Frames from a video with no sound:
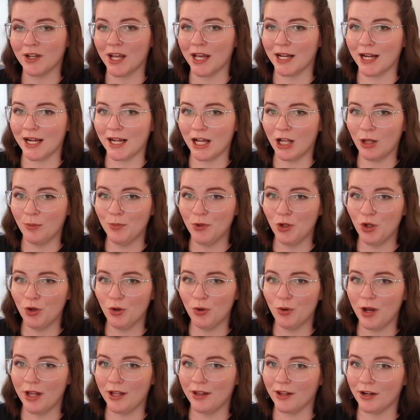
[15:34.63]
Can I help
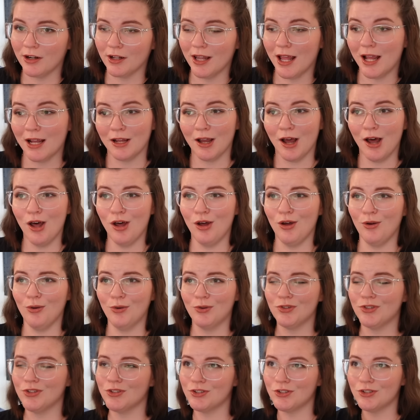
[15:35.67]
you?" And they're like,
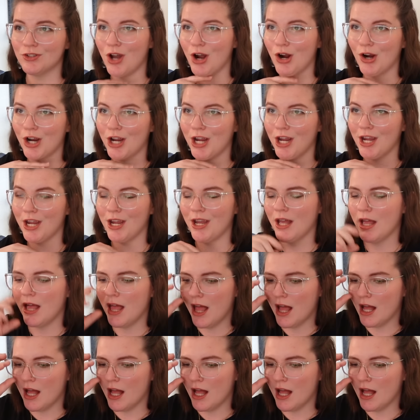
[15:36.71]
"Oh, sorry."